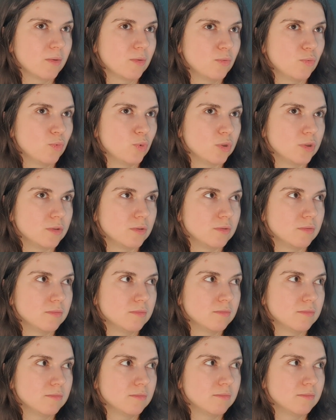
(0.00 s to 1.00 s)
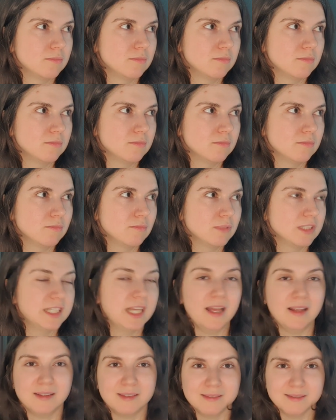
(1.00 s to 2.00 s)
what
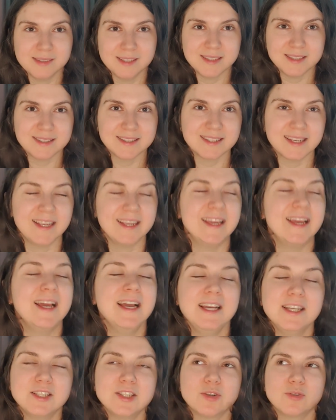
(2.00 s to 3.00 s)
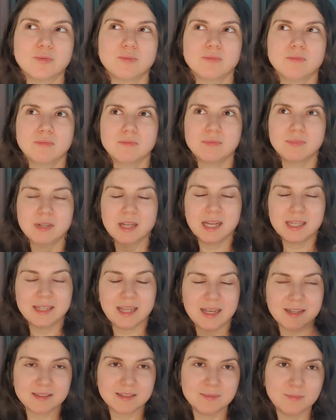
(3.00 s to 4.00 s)
sad, let's say. So
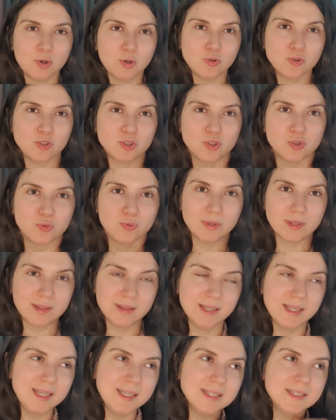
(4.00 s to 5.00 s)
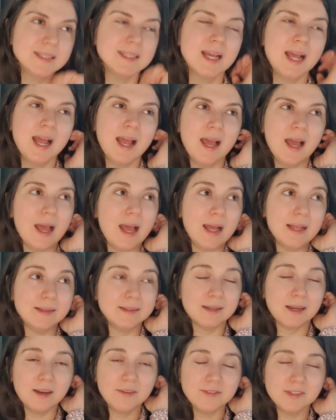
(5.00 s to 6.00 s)
connect emotions with needs. And
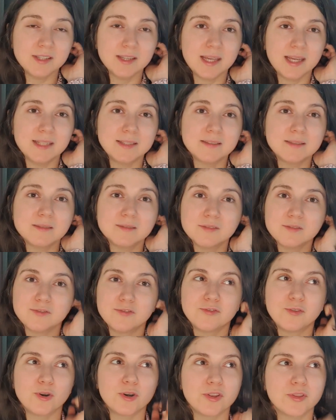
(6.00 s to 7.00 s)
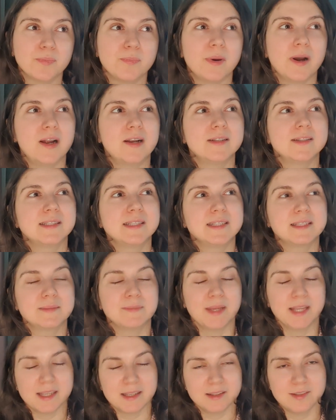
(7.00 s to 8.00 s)
after that, fourth part is
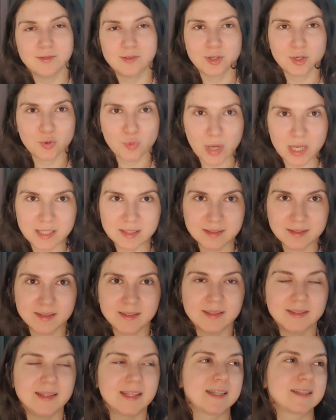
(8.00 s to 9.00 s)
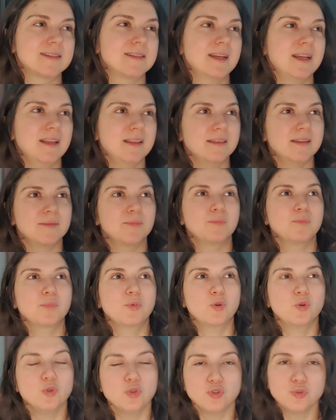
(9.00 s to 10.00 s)
making a request, like saying that,
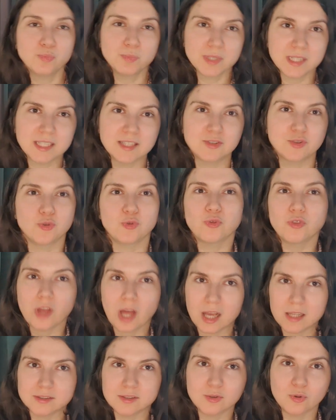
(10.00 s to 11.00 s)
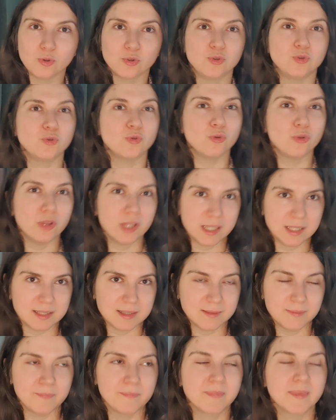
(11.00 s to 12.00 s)
could you please do that or do
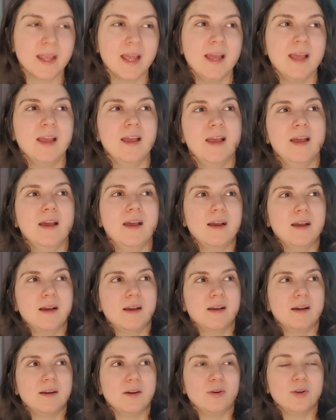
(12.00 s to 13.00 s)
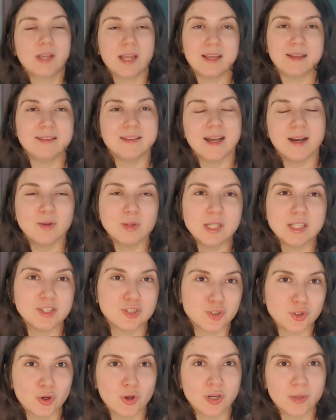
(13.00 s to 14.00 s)
this? Okay, now let's
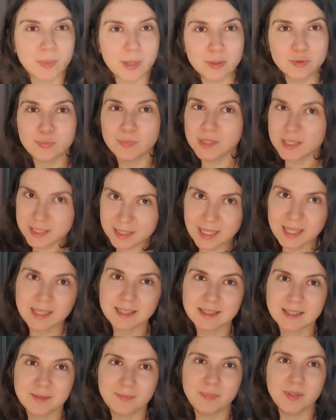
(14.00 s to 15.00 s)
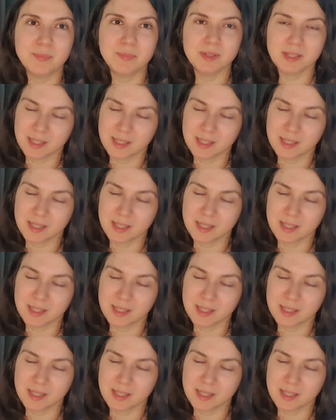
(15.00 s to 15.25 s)
talk about mistakes that people